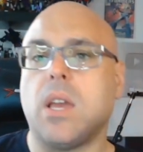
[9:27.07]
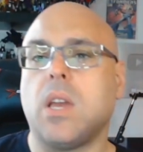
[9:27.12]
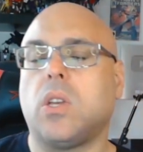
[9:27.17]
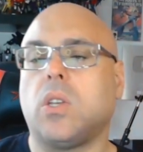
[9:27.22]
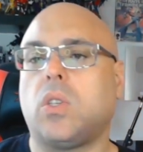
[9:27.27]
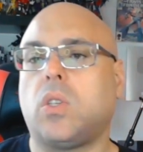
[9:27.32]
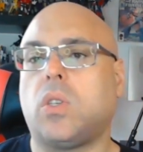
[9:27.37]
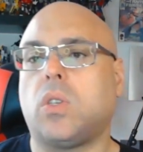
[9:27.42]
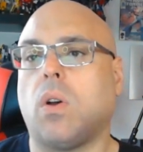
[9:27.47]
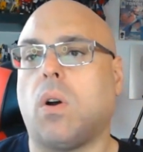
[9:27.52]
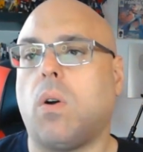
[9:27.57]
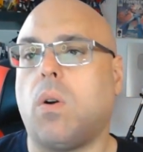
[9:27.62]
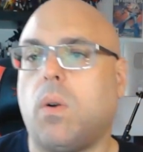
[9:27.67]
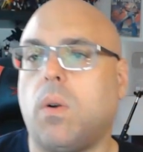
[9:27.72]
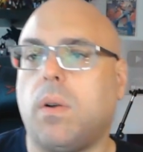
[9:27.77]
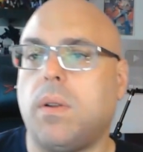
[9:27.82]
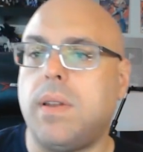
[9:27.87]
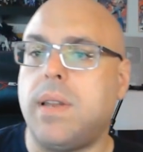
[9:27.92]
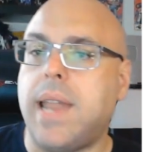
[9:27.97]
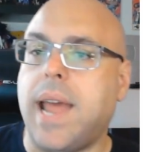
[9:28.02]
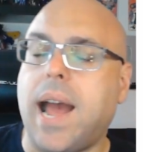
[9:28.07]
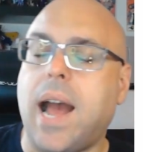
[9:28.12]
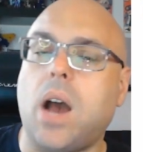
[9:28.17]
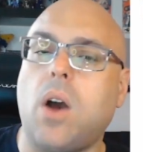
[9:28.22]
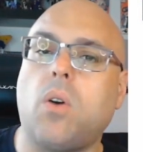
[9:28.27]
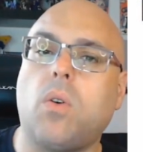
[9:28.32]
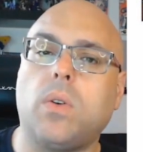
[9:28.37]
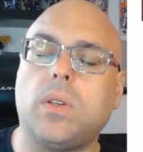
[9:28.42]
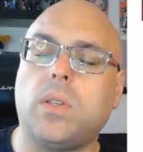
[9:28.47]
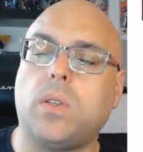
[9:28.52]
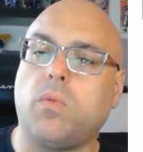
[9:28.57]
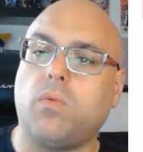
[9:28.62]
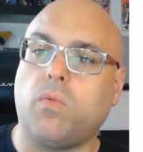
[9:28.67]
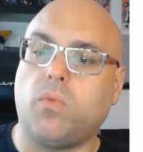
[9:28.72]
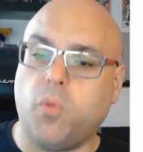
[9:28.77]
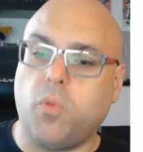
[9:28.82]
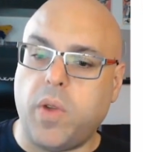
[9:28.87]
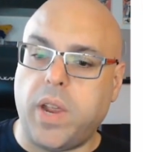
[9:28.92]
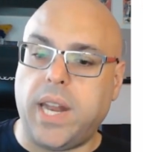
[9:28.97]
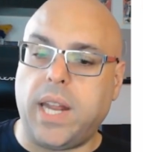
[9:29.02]
So now
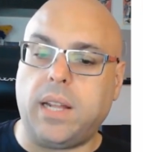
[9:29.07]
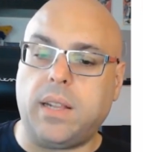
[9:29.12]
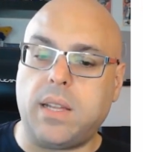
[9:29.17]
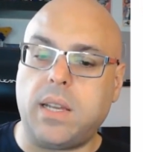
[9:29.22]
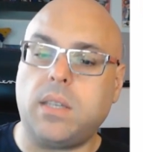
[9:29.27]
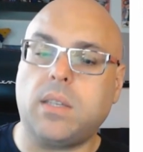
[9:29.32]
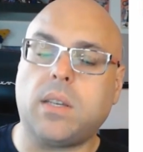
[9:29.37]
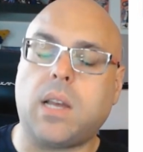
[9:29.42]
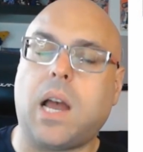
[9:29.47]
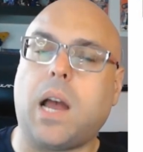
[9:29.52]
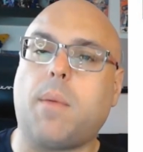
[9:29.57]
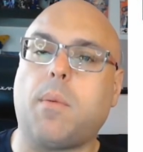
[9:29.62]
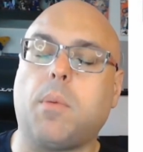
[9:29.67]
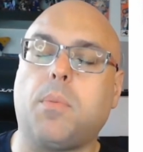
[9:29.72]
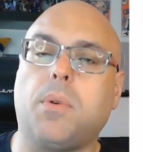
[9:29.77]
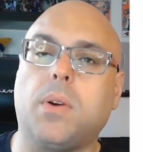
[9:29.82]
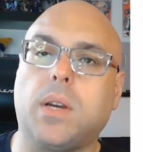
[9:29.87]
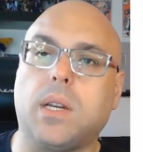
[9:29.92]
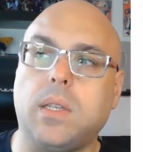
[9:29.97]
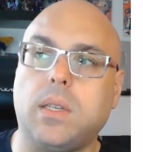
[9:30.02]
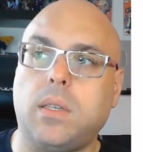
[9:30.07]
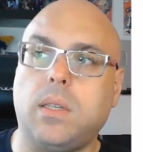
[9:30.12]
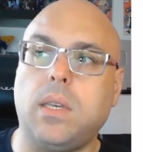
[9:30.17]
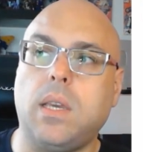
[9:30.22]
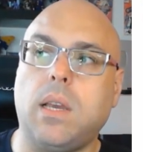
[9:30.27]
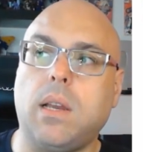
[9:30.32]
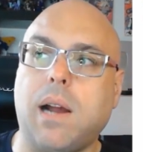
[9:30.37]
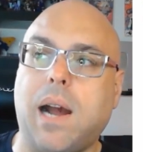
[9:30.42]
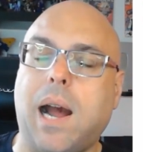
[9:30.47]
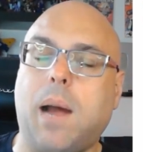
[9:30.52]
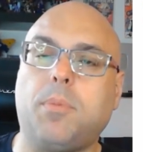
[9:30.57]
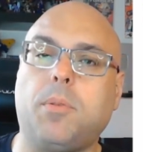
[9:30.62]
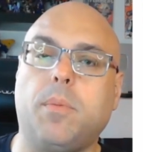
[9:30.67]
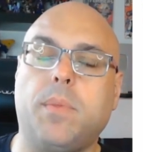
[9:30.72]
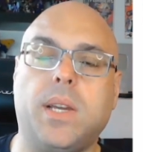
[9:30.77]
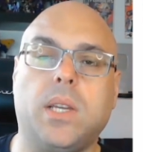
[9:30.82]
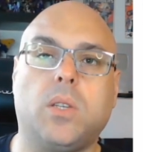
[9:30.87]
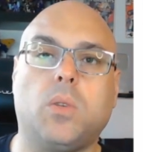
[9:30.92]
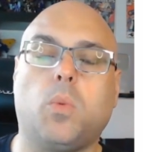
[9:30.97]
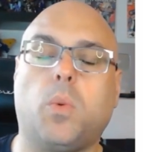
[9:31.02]
reading this comic book and seeing
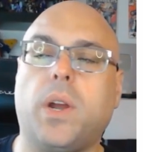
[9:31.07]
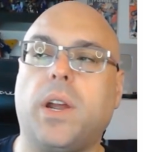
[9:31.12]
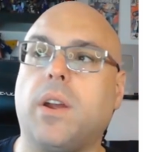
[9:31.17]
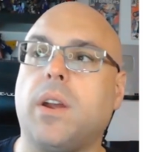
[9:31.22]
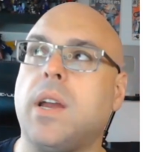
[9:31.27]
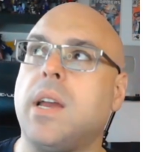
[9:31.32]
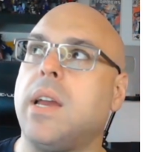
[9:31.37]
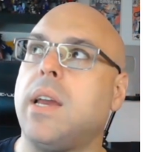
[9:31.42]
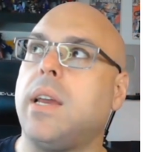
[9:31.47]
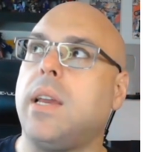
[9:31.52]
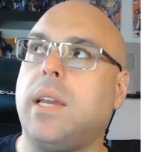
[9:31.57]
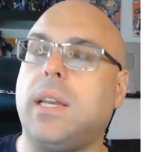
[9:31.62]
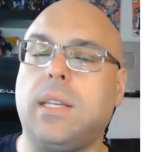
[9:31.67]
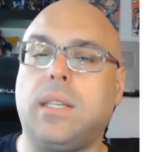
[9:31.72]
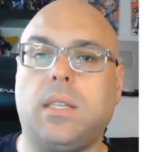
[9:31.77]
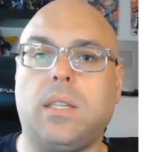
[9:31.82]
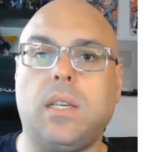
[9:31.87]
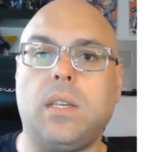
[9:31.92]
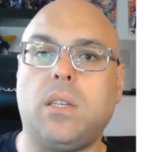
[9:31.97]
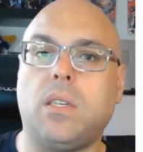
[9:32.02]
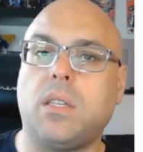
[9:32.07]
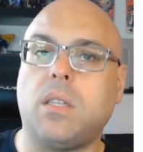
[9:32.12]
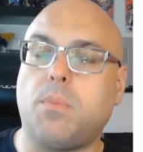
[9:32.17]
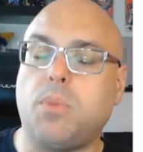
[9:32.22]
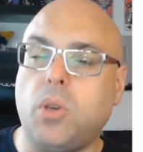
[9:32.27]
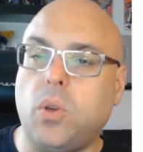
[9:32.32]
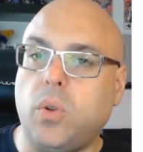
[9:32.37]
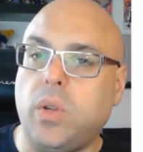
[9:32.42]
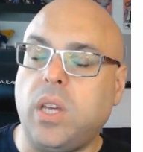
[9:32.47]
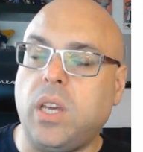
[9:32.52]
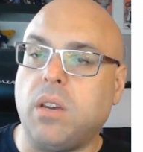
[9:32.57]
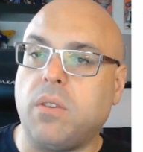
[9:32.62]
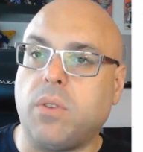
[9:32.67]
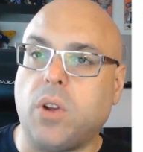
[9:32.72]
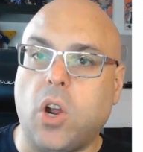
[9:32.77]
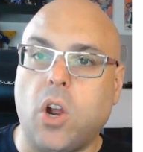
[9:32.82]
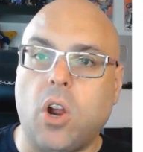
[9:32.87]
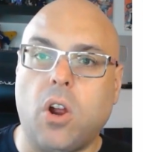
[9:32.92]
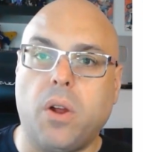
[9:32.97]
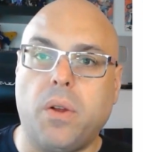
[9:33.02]
Optimus, where he sees the beauty of
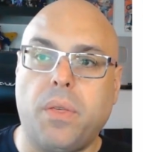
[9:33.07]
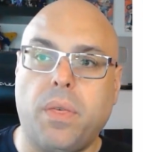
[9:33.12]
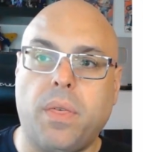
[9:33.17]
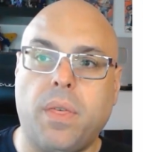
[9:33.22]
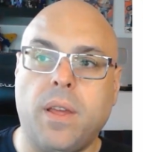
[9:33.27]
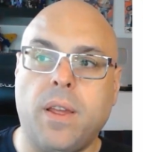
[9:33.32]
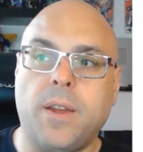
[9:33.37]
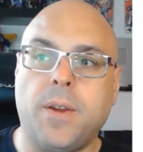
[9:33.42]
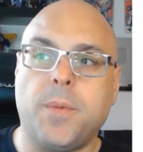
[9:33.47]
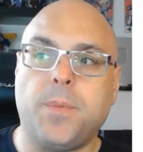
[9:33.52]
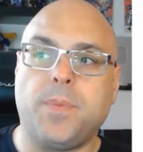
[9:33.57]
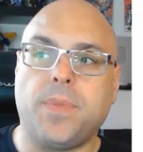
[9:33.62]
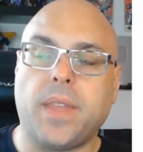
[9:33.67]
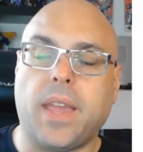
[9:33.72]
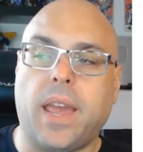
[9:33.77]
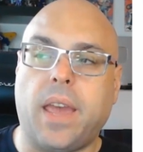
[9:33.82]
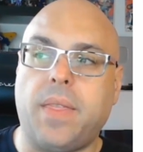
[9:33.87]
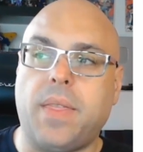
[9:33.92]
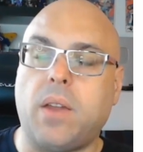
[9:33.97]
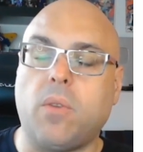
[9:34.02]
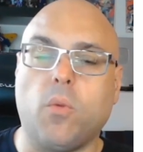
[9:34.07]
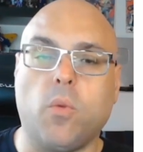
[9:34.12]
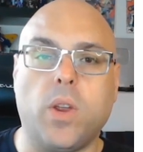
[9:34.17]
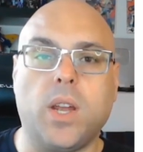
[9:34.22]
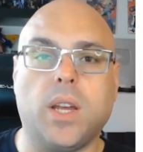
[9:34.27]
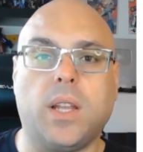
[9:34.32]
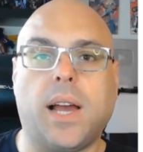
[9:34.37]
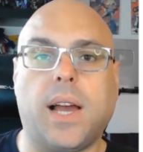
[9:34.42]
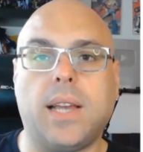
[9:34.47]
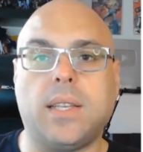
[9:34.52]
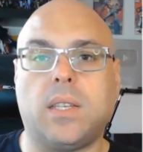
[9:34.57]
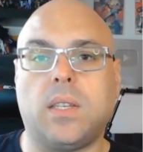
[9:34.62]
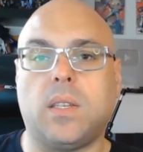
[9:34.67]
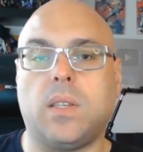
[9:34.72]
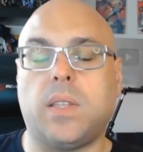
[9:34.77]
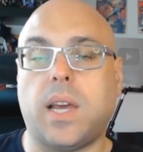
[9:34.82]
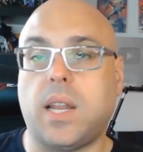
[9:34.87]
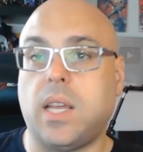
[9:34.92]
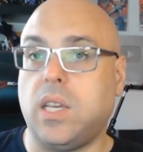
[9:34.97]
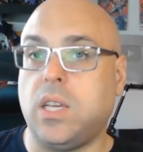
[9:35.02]
Earth and then
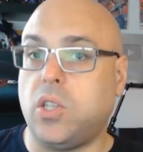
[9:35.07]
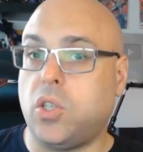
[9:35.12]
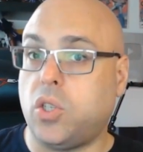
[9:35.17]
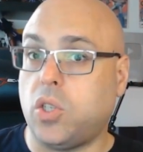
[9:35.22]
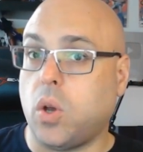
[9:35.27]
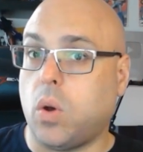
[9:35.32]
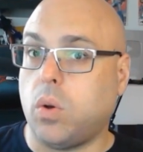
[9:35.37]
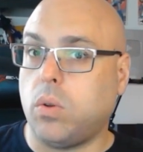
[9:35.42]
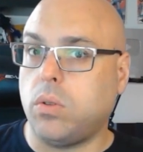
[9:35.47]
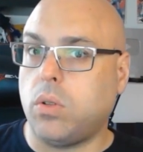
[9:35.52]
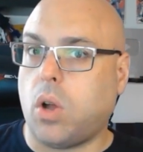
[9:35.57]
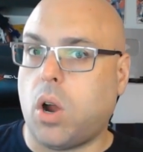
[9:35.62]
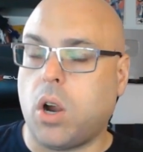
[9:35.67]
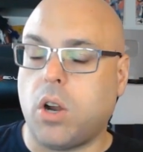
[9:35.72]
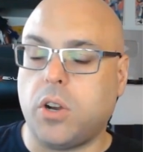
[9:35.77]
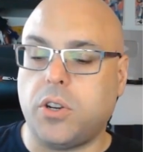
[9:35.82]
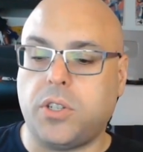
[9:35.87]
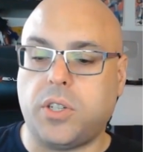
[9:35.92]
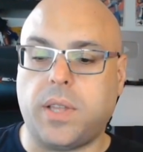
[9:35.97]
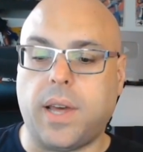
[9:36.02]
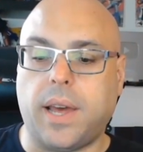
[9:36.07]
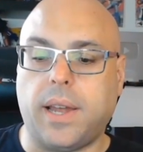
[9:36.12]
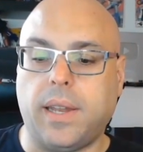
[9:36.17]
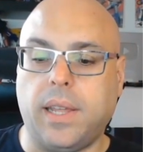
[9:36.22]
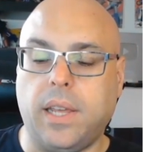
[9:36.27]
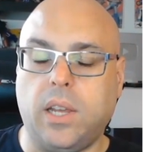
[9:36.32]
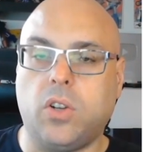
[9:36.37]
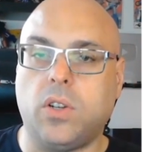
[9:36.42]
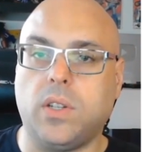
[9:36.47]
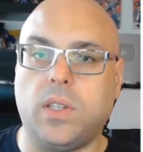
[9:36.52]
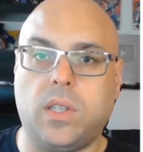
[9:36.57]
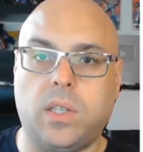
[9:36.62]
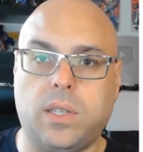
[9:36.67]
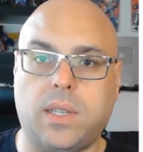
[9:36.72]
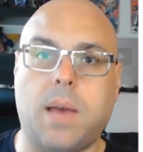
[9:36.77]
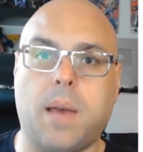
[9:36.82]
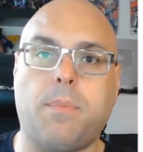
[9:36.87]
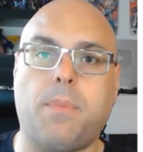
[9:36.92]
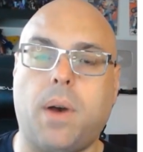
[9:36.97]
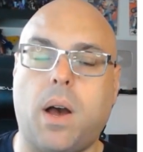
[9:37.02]
realizes that he's so large that he could
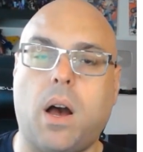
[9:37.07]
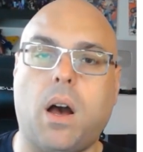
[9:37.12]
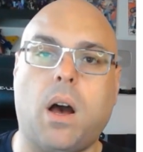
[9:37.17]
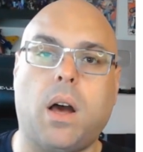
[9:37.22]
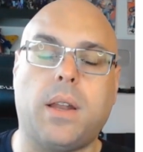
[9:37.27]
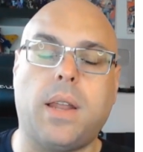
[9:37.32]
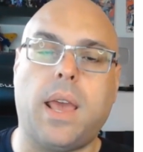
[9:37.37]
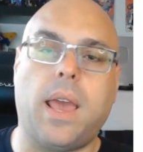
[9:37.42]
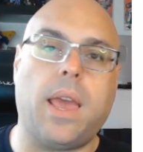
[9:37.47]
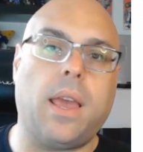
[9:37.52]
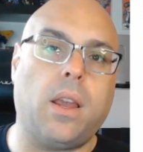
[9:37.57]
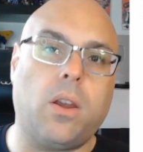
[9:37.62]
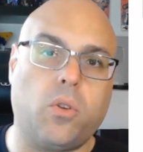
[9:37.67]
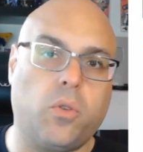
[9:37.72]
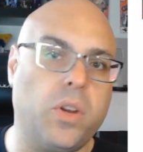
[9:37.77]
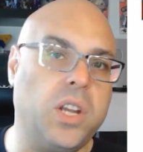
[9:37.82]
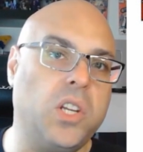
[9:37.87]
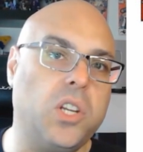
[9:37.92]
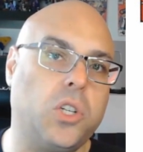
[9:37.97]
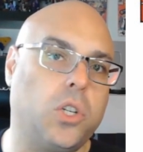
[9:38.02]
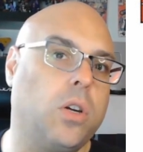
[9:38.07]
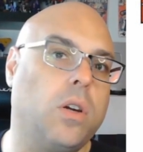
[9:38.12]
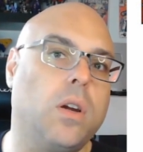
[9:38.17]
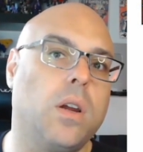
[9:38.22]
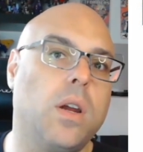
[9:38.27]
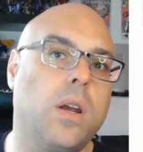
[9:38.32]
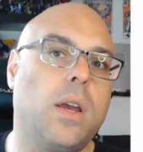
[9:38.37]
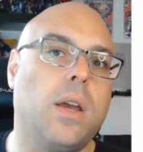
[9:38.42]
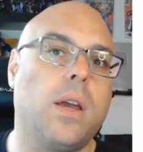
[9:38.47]
step on a creature.